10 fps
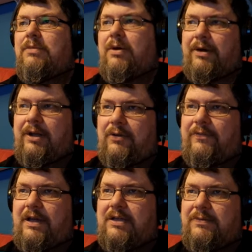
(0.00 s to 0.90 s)
By running your
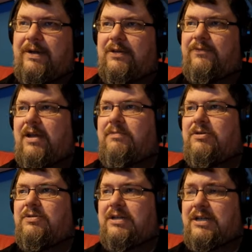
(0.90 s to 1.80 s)
fingers around the frame,
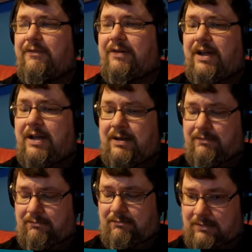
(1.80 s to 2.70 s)
you discover a
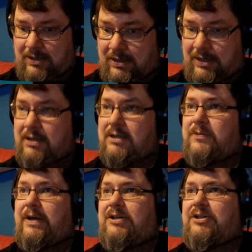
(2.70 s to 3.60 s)
hidden
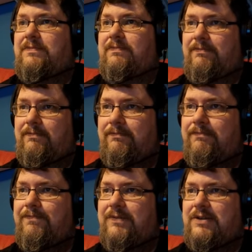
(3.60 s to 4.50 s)
switch.
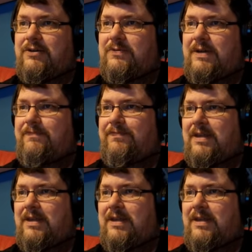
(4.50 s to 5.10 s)
Excuse me.